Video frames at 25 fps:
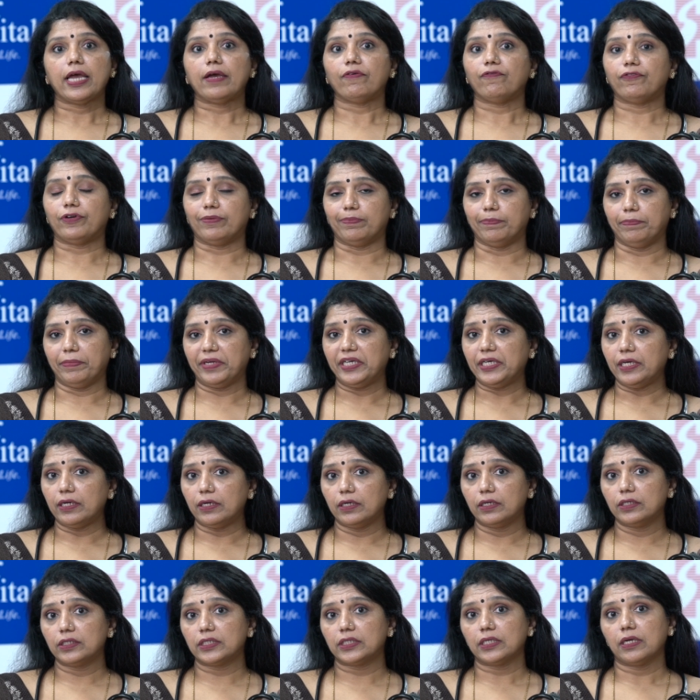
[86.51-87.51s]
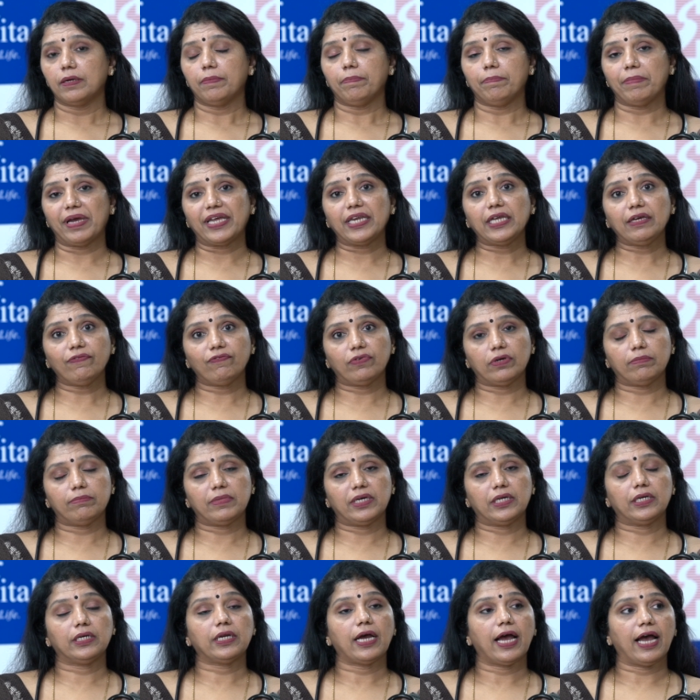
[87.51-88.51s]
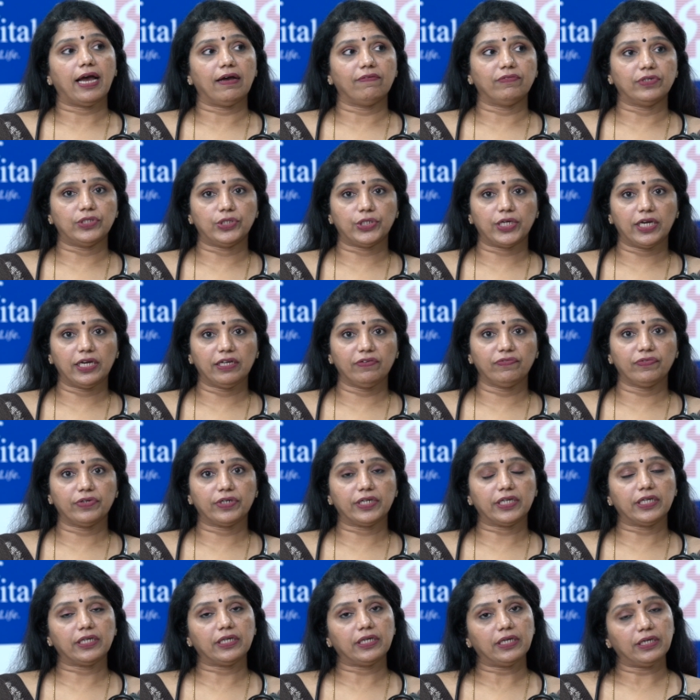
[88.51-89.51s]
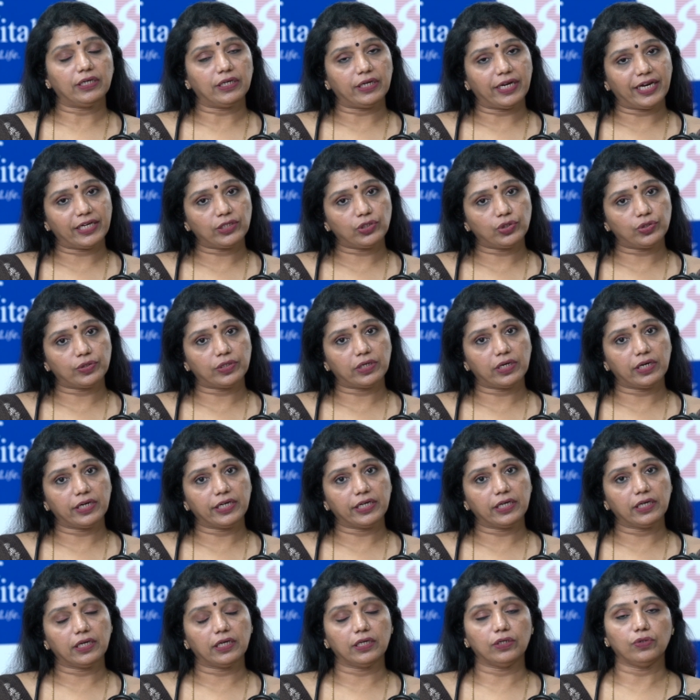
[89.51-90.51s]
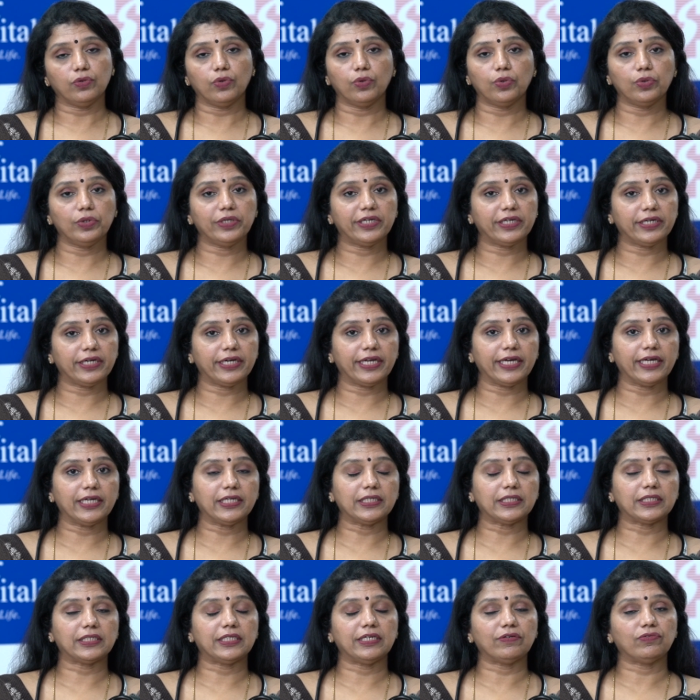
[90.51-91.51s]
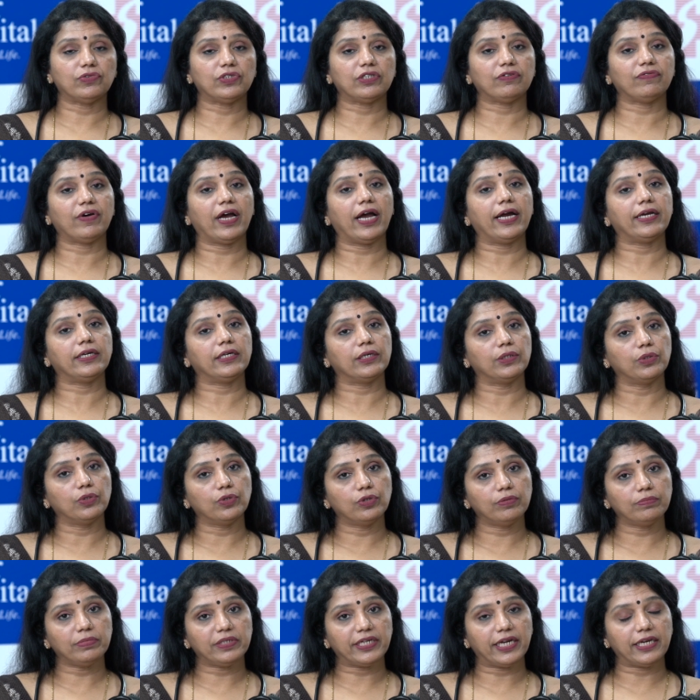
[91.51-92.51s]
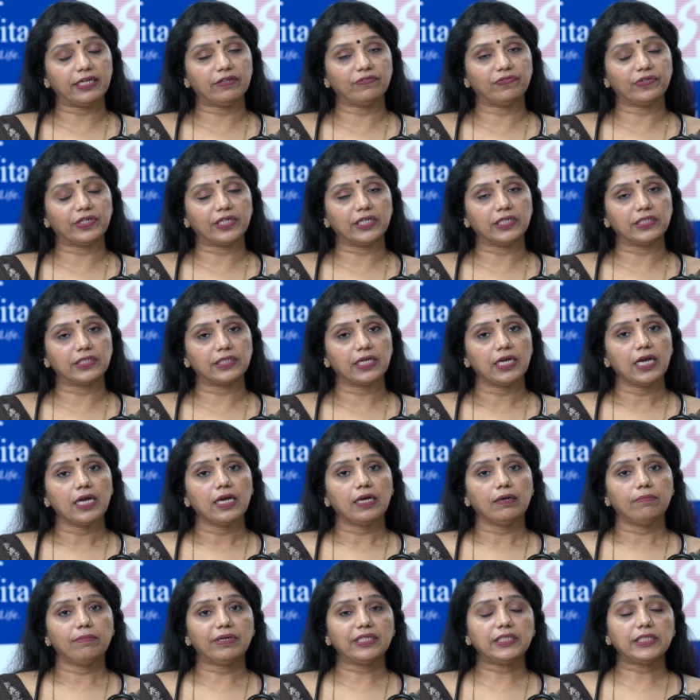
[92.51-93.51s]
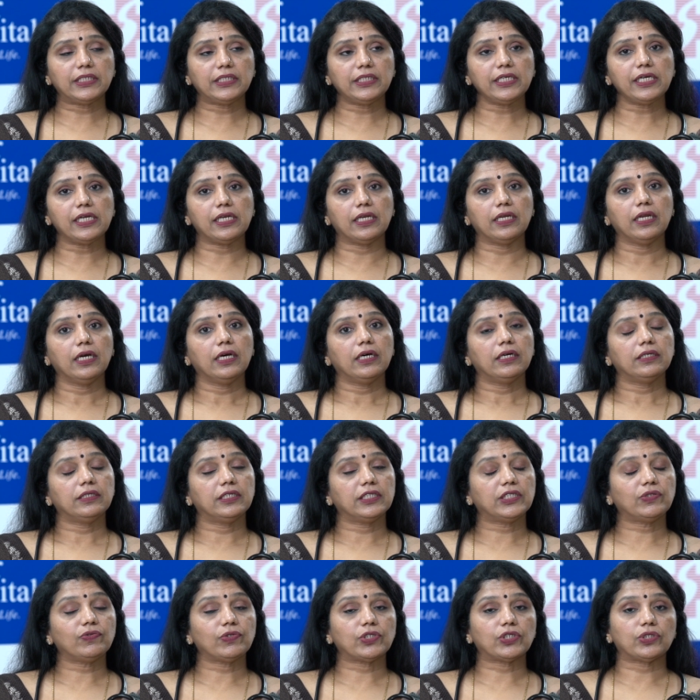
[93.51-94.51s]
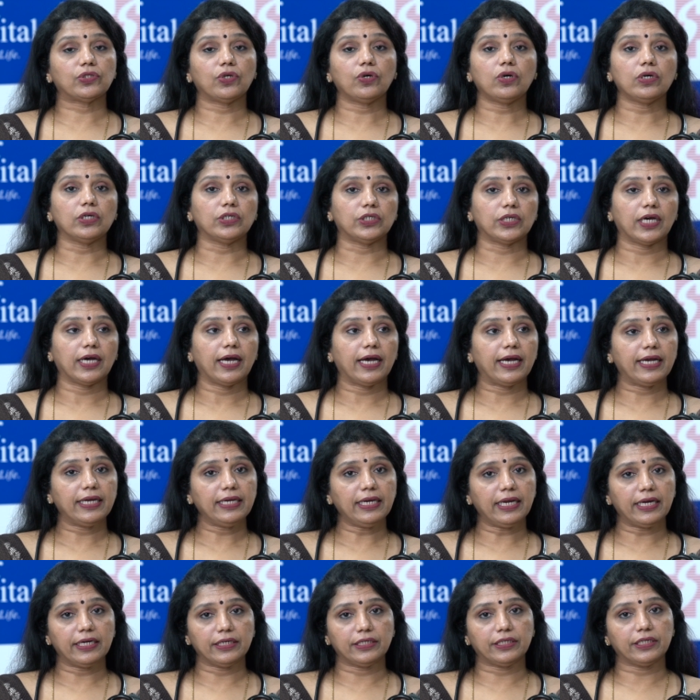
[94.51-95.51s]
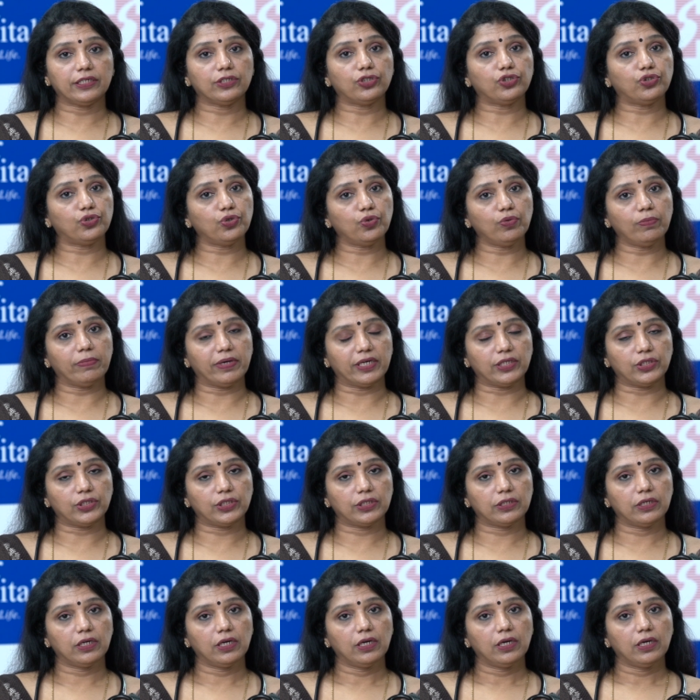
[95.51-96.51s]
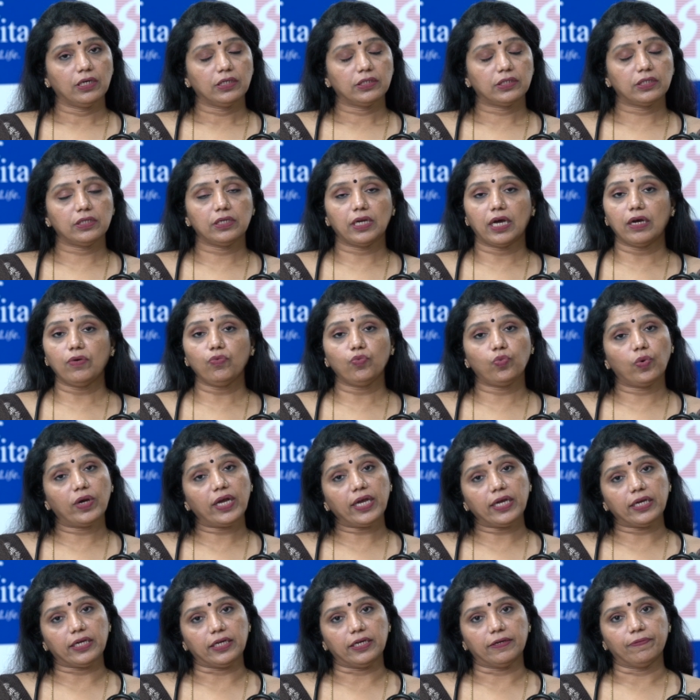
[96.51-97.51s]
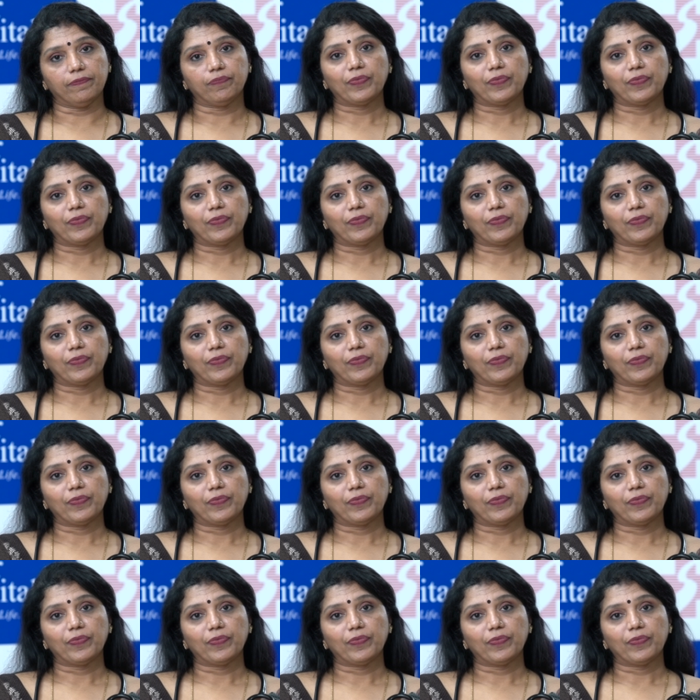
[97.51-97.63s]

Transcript: From years, many women have a delivery naturally. In olden days, they would have had a home deliveries, but still, this was not highlighted so much. So now why?